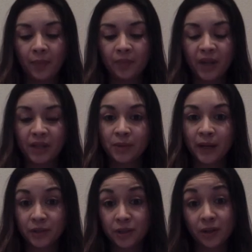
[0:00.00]
And so I
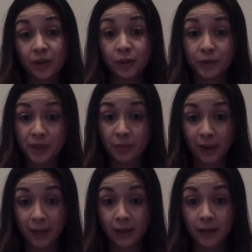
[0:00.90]
actually started losing
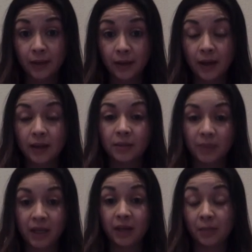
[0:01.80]
weight at the
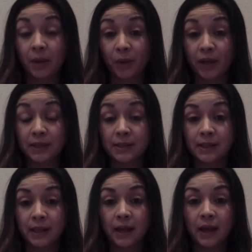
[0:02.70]
beginning of my
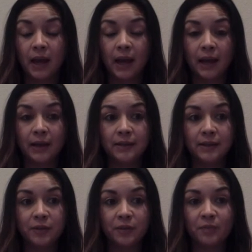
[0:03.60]
pregnancy. And it
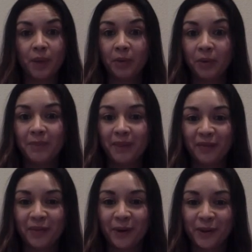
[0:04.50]
was probably my
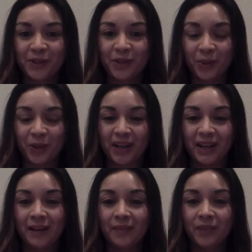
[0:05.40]
first 3
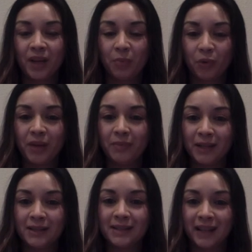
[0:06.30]

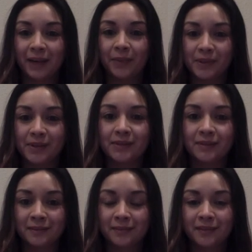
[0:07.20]
appointments that I was
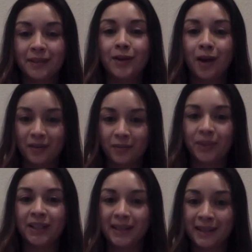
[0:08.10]
not
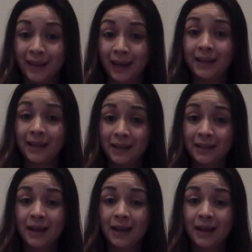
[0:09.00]
really gaining.